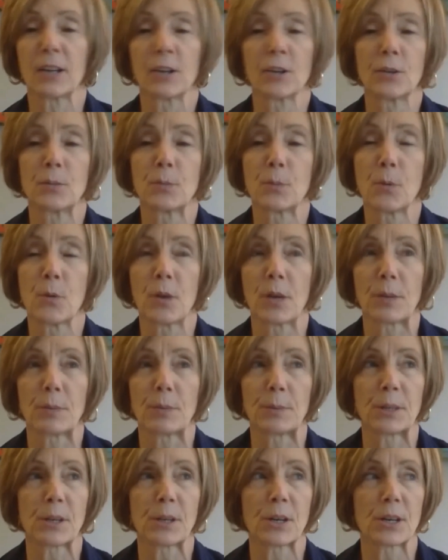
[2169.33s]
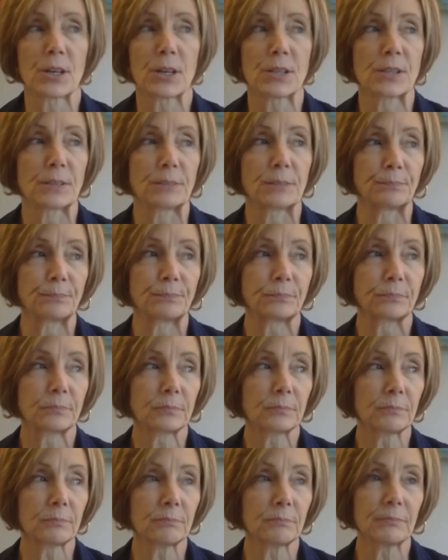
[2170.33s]
good point, because
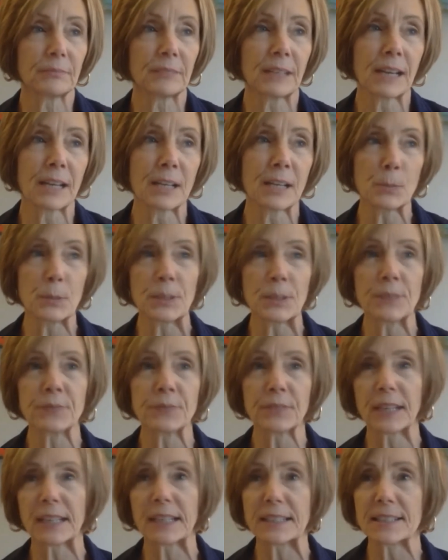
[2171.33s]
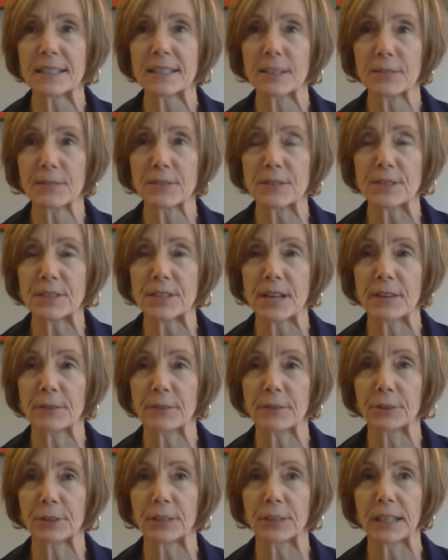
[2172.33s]
as we invite
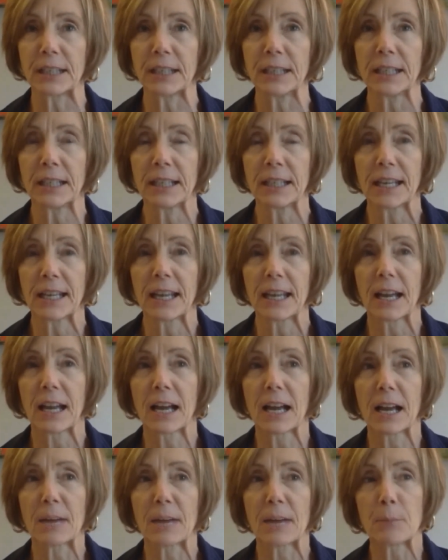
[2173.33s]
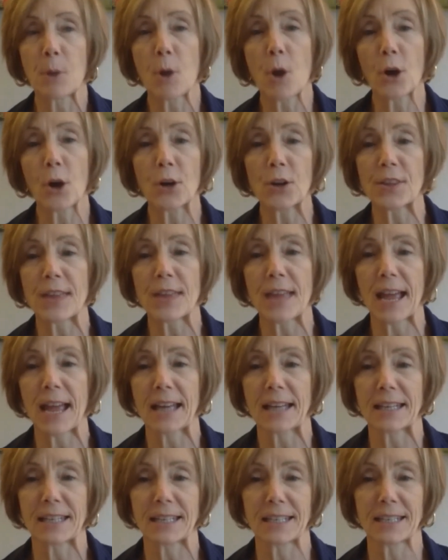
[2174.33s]
self-discovery, part of
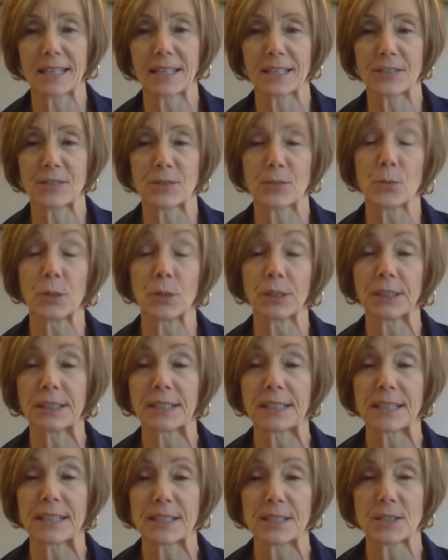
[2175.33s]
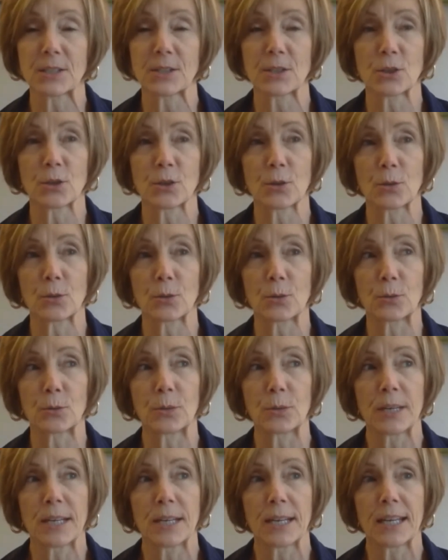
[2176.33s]
that is the willingness
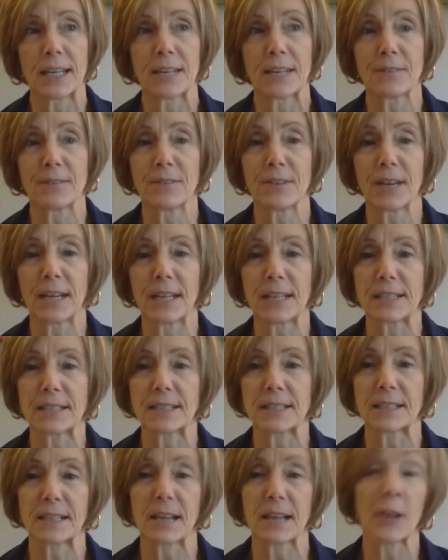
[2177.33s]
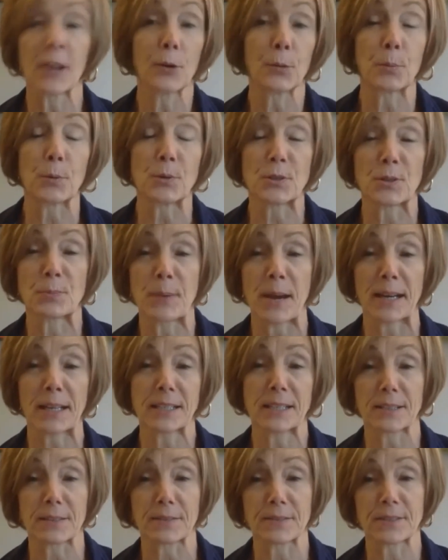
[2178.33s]
to invite other
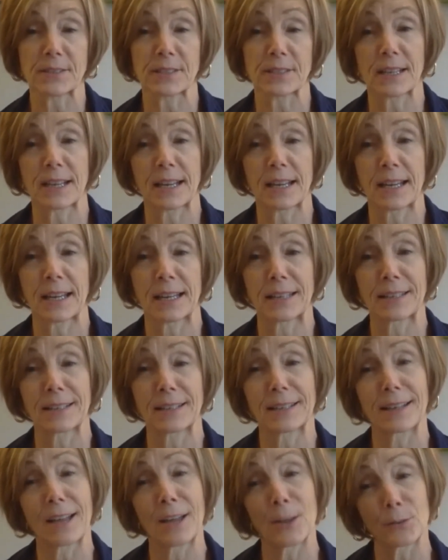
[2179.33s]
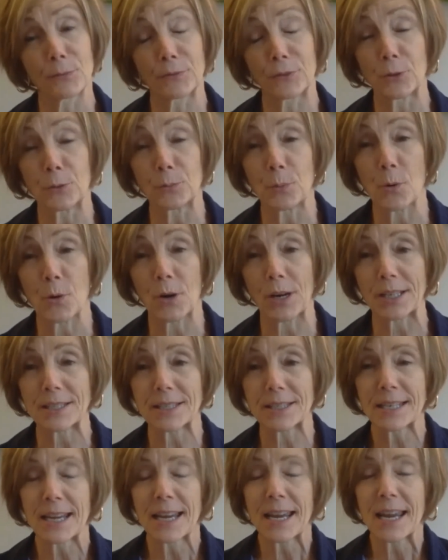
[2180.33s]
perspectives and other viewpoints.